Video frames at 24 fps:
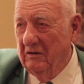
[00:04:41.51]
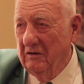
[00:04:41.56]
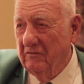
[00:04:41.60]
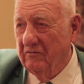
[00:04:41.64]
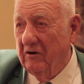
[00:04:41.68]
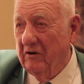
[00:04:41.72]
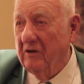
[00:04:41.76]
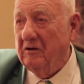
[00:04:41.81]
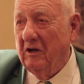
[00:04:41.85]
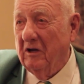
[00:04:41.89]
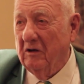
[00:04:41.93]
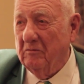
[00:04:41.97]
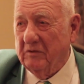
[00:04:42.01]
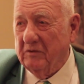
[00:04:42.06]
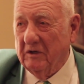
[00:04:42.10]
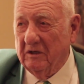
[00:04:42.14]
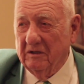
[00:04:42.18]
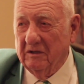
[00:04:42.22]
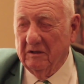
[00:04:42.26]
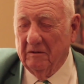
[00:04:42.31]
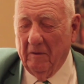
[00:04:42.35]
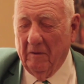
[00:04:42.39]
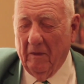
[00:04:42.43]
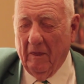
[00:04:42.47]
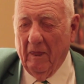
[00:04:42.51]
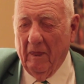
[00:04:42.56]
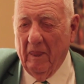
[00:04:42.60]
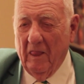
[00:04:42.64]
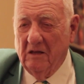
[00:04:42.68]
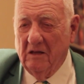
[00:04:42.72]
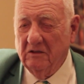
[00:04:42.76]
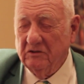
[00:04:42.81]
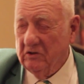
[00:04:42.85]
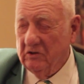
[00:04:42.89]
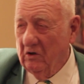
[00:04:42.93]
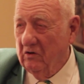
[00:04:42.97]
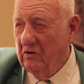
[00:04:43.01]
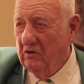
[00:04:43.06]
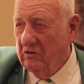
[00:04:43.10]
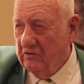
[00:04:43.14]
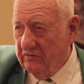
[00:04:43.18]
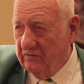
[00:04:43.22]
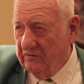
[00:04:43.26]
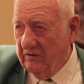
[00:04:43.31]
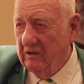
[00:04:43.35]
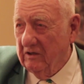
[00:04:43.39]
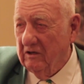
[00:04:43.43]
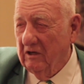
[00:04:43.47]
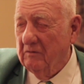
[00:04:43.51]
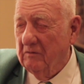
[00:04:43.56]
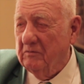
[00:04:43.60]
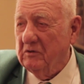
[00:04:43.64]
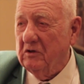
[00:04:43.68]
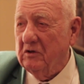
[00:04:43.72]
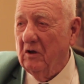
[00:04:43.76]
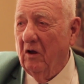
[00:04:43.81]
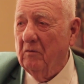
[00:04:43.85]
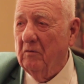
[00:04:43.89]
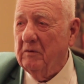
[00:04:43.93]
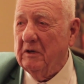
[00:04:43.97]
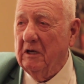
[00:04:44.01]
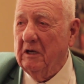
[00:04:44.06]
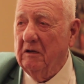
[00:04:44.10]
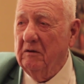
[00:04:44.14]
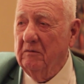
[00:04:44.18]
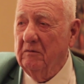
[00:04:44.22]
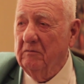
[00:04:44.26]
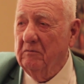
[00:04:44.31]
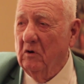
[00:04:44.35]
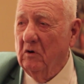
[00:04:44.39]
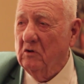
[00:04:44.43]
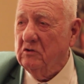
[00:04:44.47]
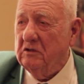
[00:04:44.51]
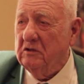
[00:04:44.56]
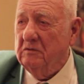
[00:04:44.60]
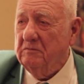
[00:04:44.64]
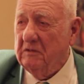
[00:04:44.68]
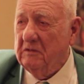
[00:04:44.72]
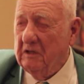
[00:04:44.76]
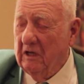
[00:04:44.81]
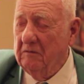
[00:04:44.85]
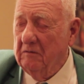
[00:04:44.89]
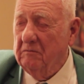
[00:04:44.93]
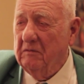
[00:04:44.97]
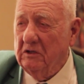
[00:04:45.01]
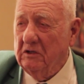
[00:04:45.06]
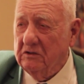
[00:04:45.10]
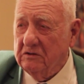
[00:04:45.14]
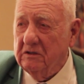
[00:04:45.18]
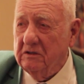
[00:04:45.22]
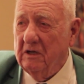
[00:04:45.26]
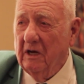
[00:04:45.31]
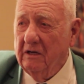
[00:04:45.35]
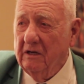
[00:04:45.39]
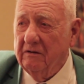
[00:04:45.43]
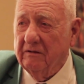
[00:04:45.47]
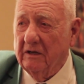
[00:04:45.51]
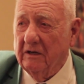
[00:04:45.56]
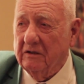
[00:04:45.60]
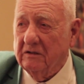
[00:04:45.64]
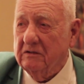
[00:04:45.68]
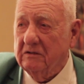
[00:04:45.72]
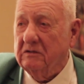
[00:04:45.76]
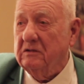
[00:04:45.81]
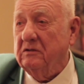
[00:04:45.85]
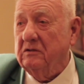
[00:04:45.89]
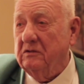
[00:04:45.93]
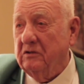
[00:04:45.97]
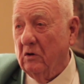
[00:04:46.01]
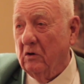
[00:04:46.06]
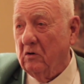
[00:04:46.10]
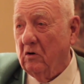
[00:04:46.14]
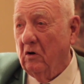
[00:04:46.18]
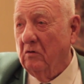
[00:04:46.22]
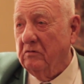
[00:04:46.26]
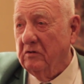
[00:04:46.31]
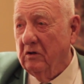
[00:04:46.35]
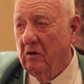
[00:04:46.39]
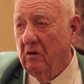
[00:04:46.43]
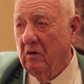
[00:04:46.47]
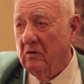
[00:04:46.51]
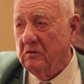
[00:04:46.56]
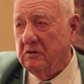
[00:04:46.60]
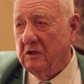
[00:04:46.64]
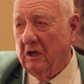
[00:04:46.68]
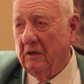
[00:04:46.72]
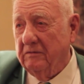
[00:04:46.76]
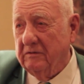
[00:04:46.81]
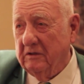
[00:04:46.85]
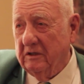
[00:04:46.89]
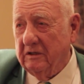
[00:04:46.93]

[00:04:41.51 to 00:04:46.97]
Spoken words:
front lumping. So those front lumpers most of them became mason contractors, took over the whole job.